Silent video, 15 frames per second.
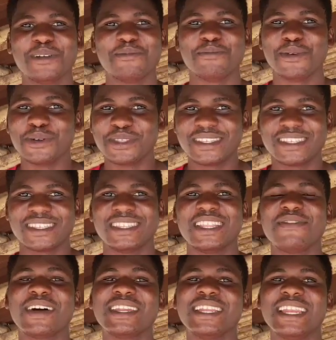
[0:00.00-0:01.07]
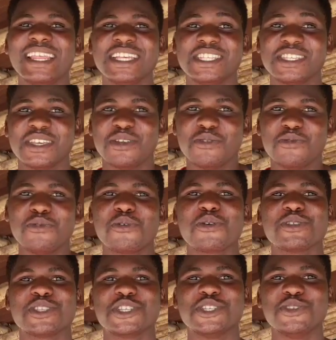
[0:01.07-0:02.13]
but nevertheless we'll
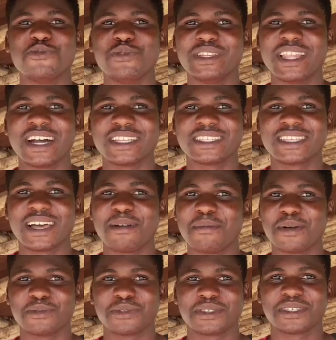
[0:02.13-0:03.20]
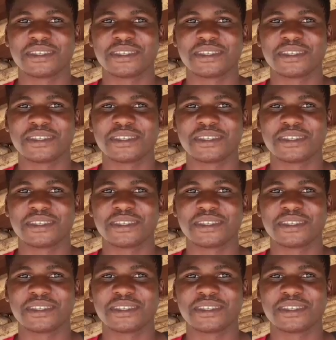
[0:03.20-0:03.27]
continue with that amount.